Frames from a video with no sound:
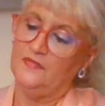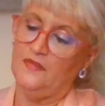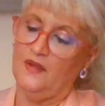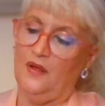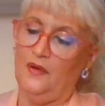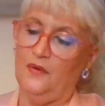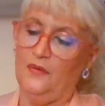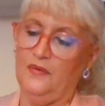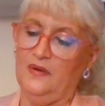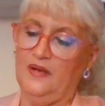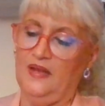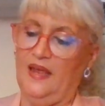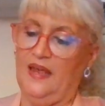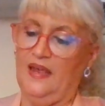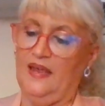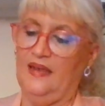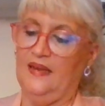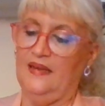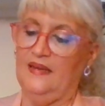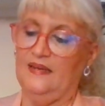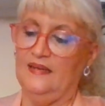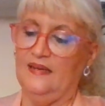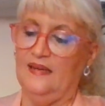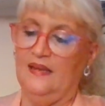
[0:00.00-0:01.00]

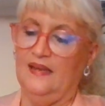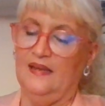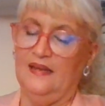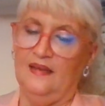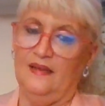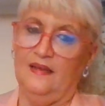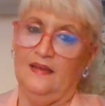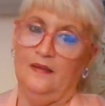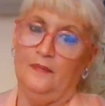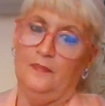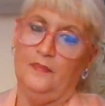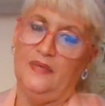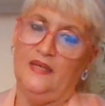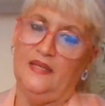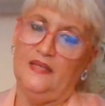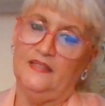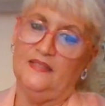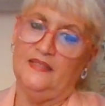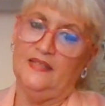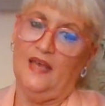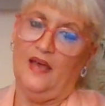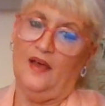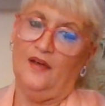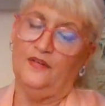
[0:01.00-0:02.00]
Okay.
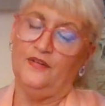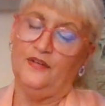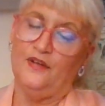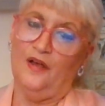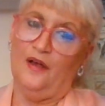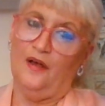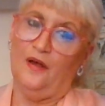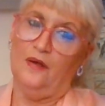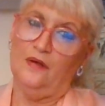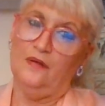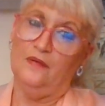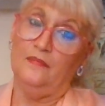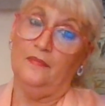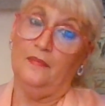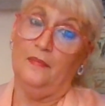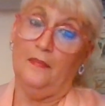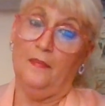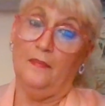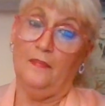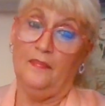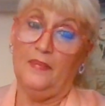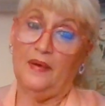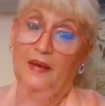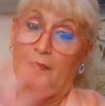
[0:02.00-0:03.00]
Peace out, y'all.
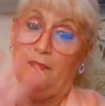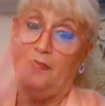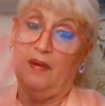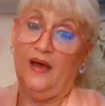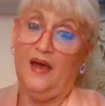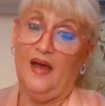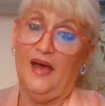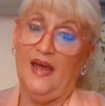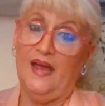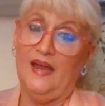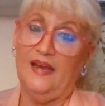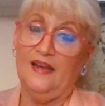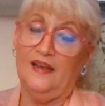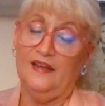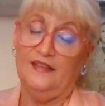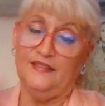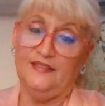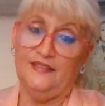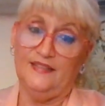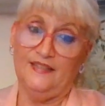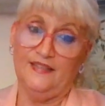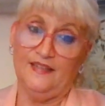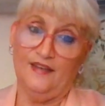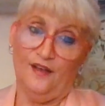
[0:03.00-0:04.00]
Bye-bye. I'll
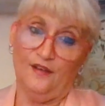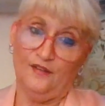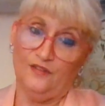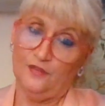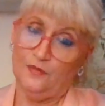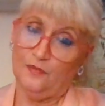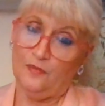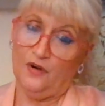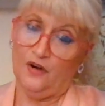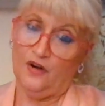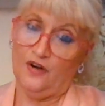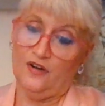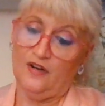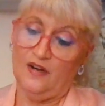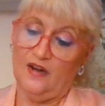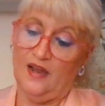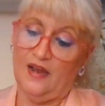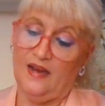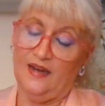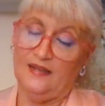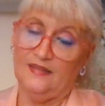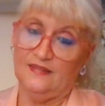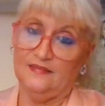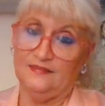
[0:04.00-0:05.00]
see y'all tomorrow
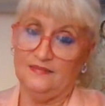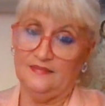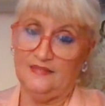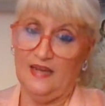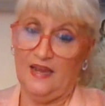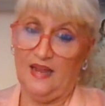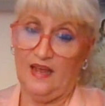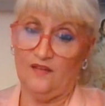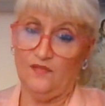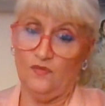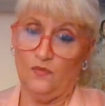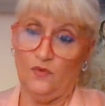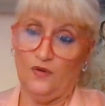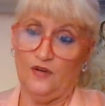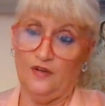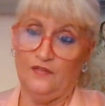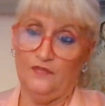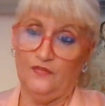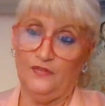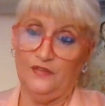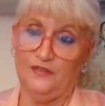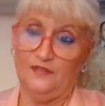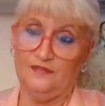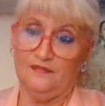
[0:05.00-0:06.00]
night. Have a
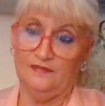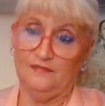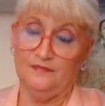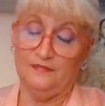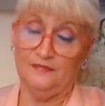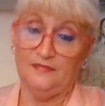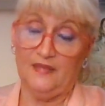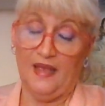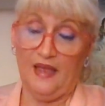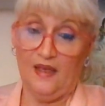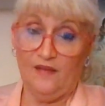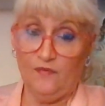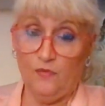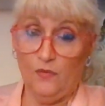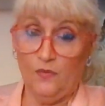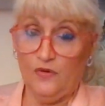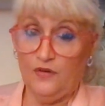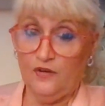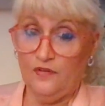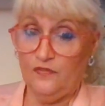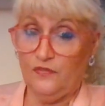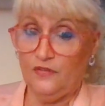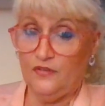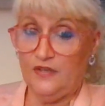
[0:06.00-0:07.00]
wonderful
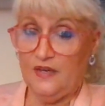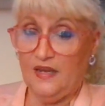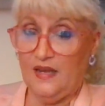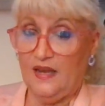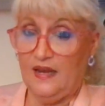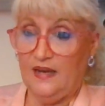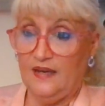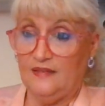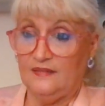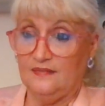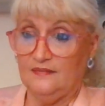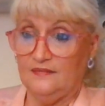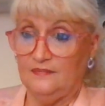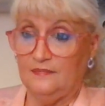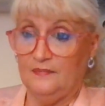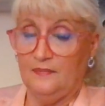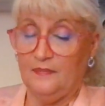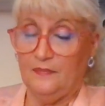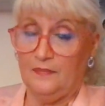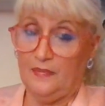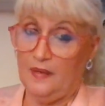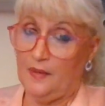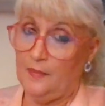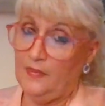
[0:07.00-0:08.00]
night.
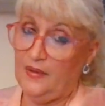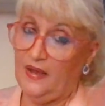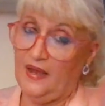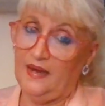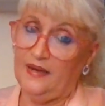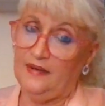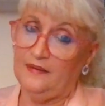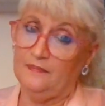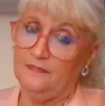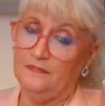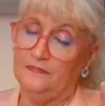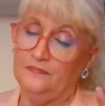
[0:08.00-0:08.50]
Bye-bye.